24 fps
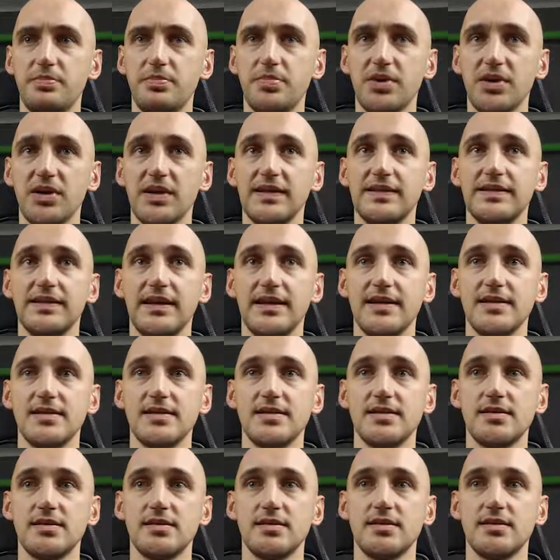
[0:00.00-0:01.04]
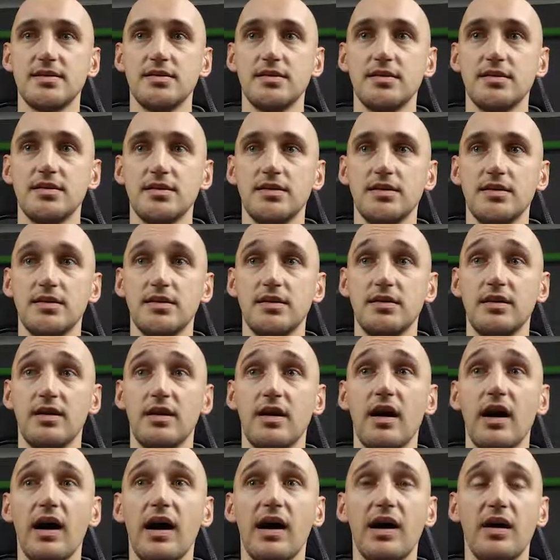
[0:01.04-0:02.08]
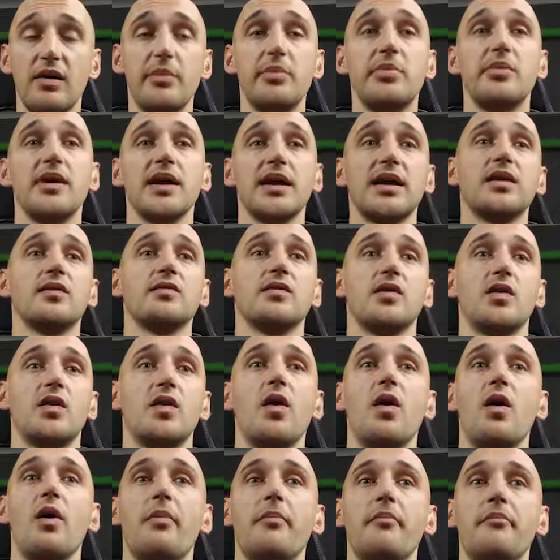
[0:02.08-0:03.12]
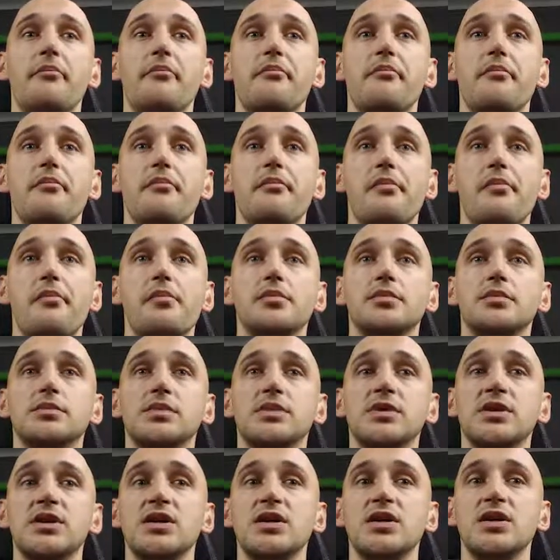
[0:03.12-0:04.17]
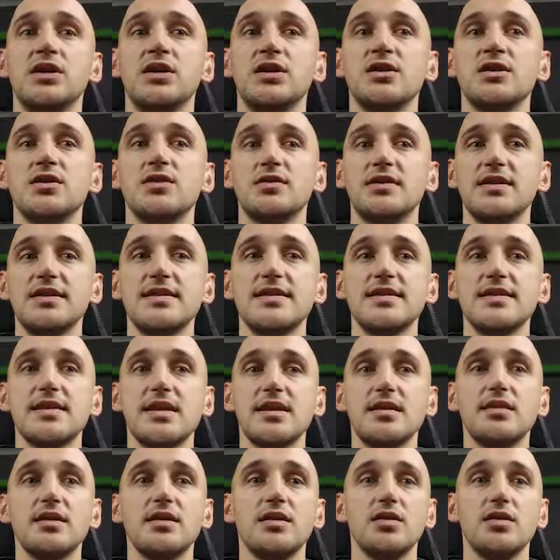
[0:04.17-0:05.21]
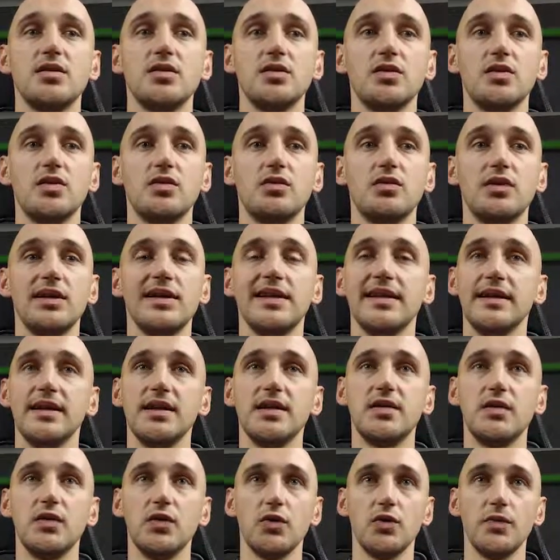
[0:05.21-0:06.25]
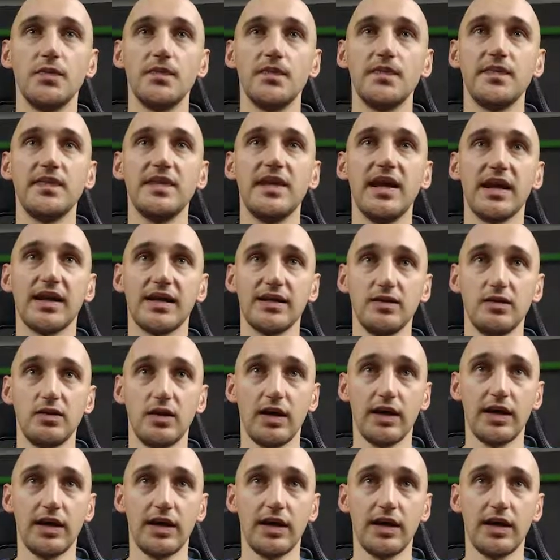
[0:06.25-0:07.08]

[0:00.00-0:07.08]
pocket tens are a break-even call. So this is something you really need to take into